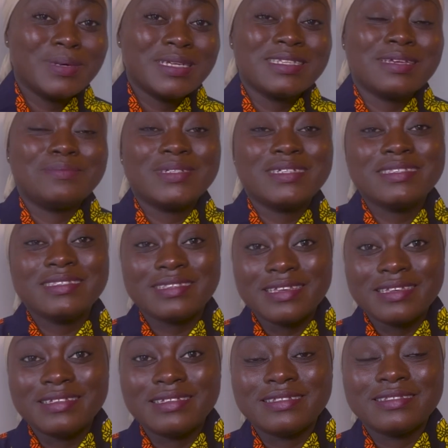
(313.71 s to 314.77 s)
But I'm just
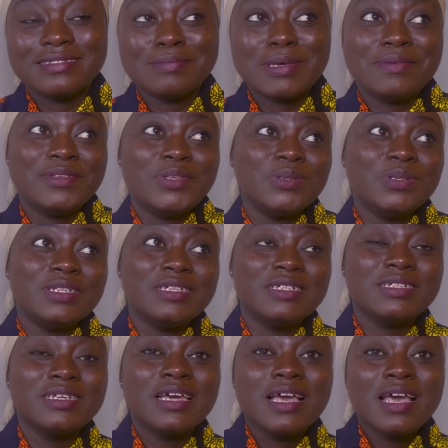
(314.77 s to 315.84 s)
saying, maybe no. you
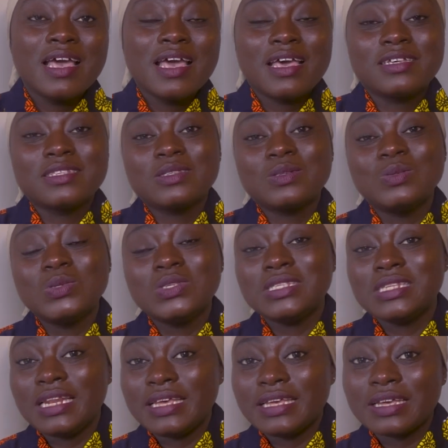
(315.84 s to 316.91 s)
need a school's
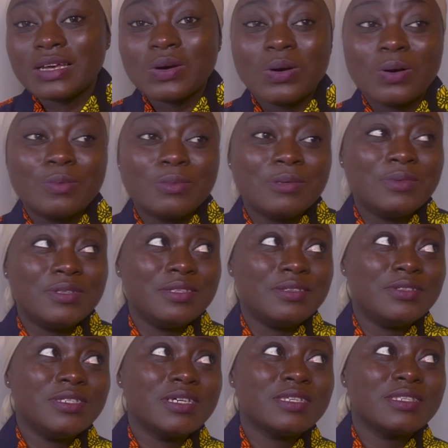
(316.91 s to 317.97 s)
link, or maybe
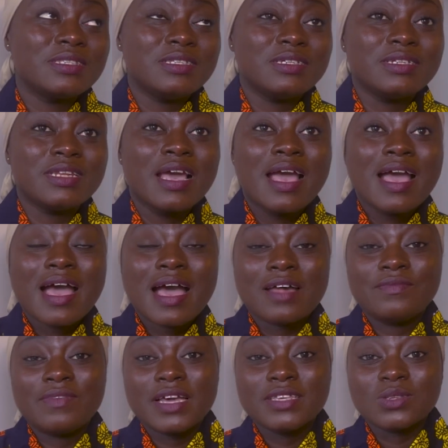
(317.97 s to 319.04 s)
you just need
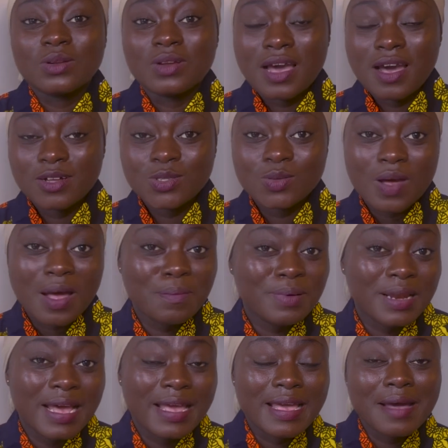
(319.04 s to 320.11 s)
advice on how to
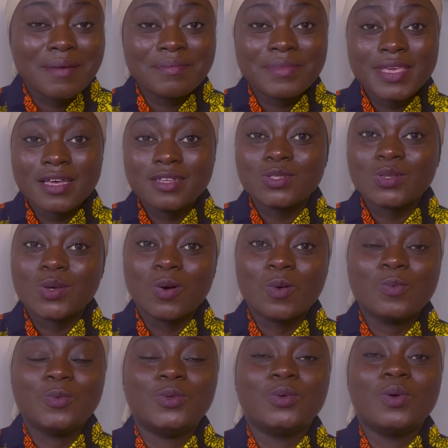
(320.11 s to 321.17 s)
apply. I'm here to
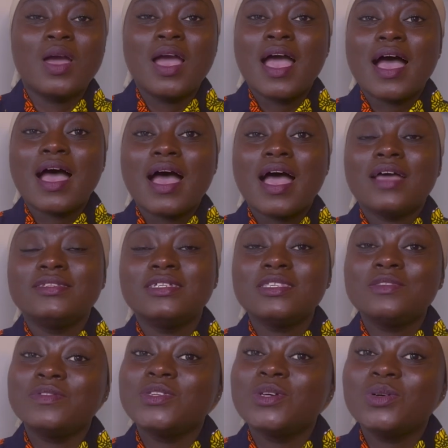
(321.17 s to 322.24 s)
help you.
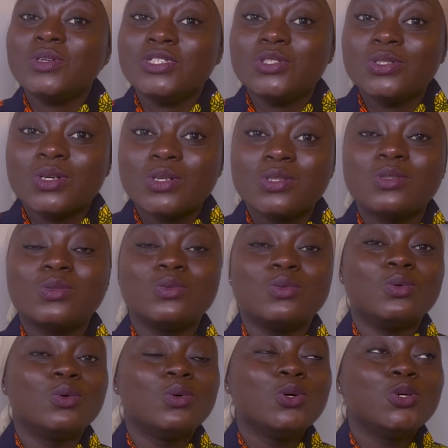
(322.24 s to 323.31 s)
This video is just
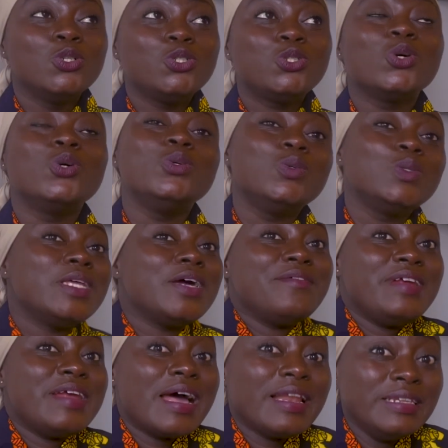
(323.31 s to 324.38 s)
to show you the
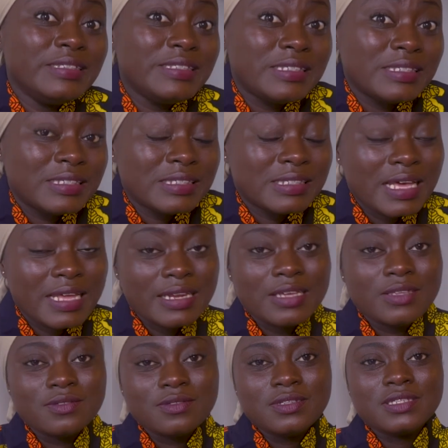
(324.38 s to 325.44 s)
reality, and
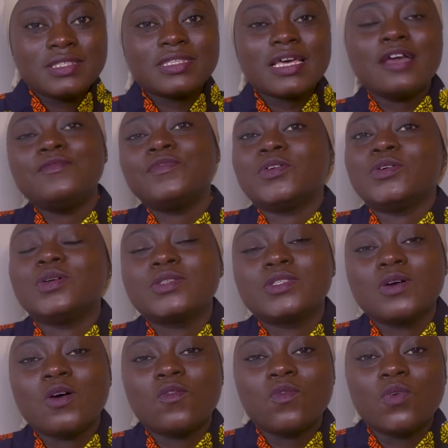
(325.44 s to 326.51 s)
then you decide for
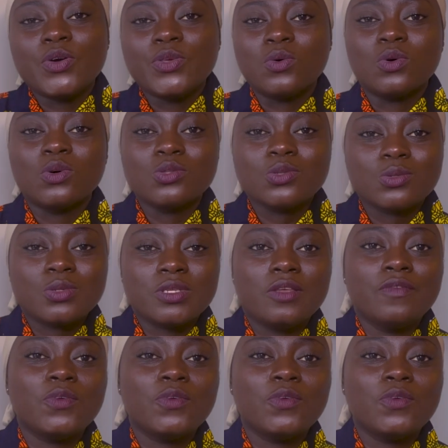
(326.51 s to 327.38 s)
yourself what you want to be.